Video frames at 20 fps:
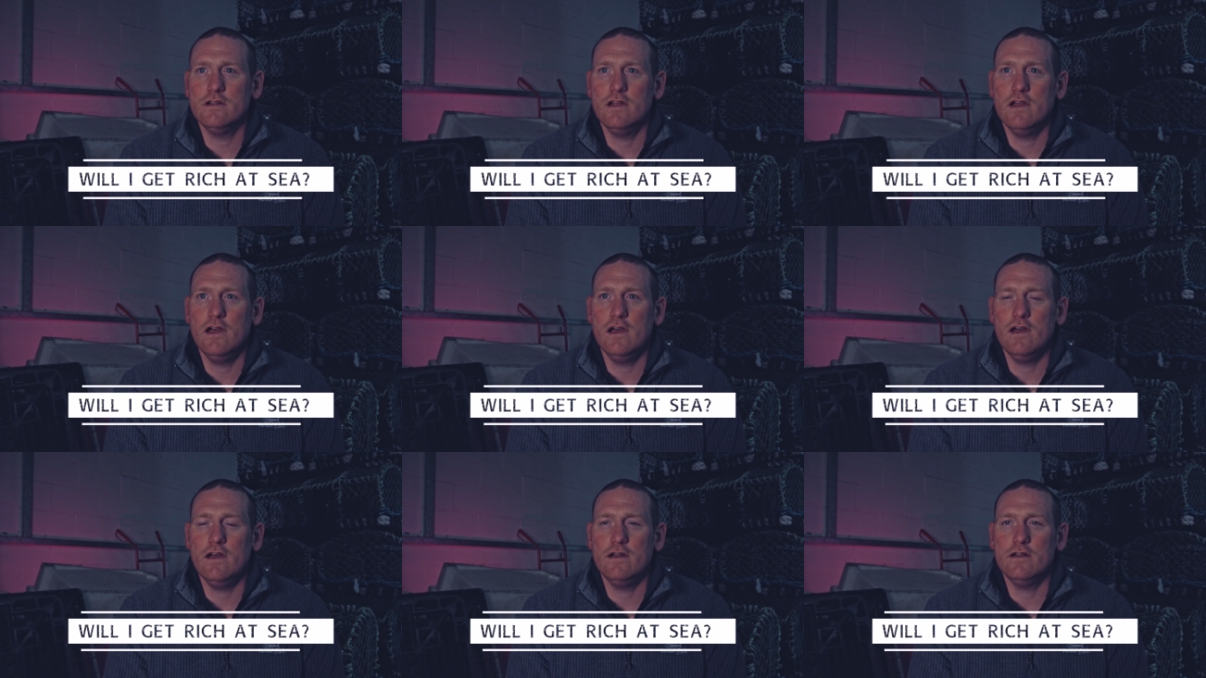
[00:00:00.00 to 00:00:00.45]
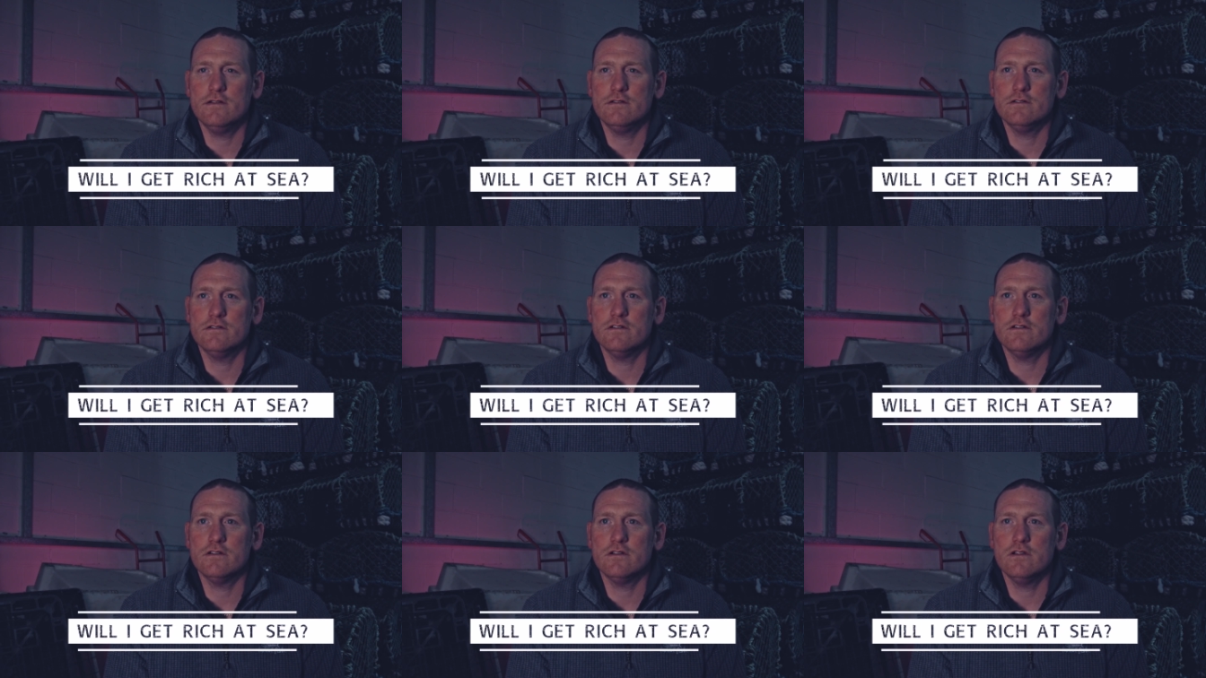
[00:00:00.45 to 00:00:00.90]

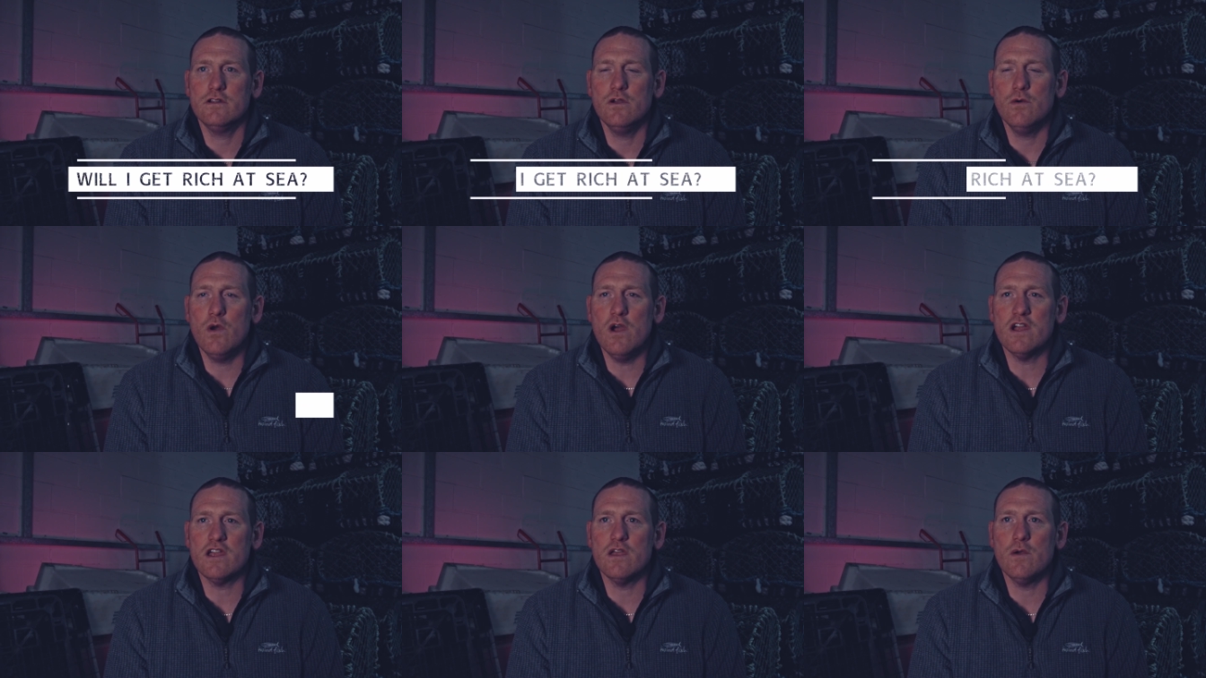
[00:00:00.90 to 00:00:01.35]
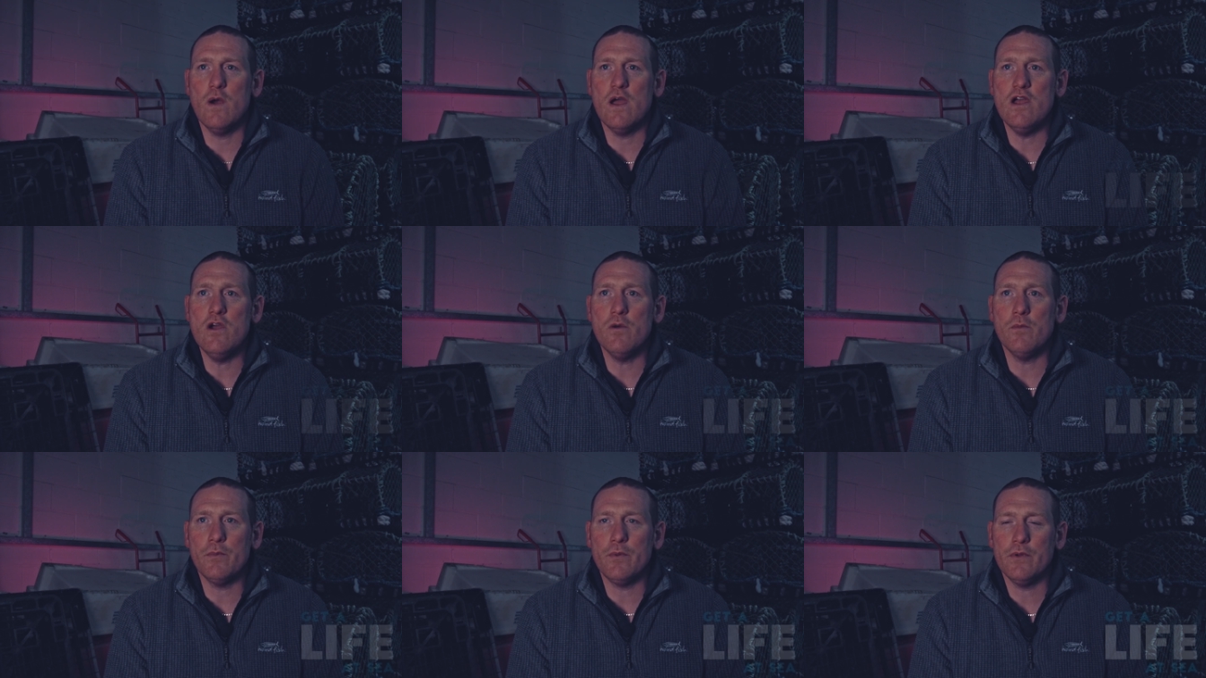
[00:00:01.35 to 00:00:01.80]
and you work your
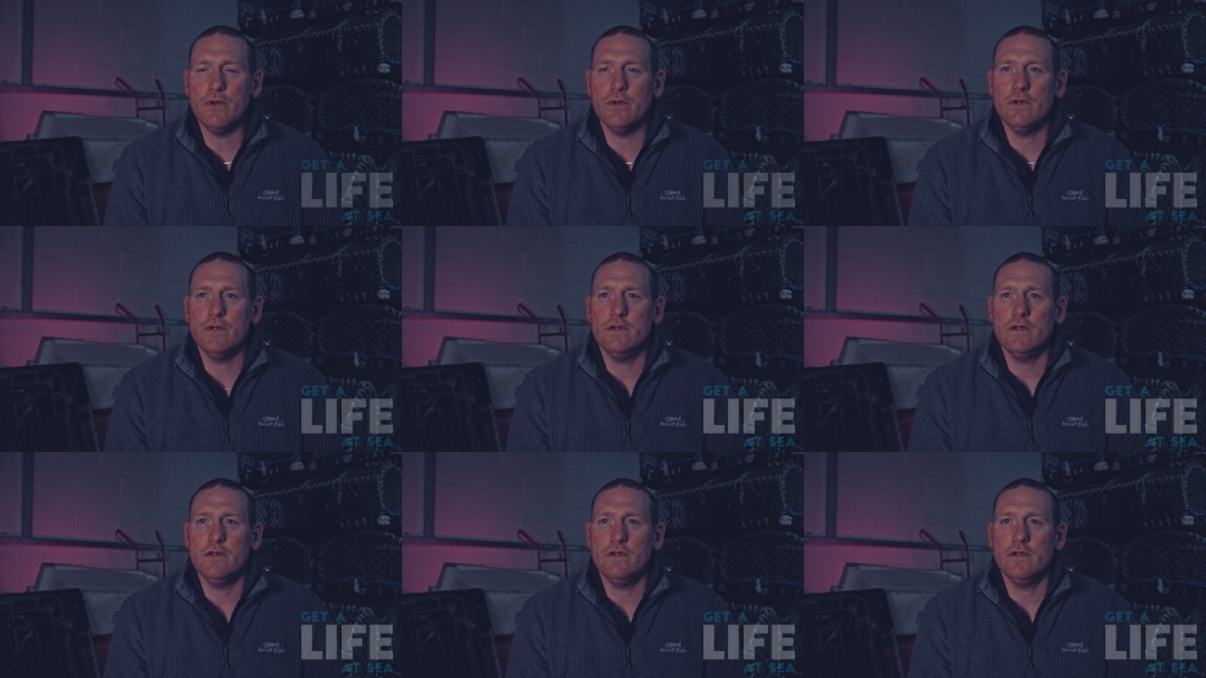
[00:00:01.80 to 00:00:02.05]
way up.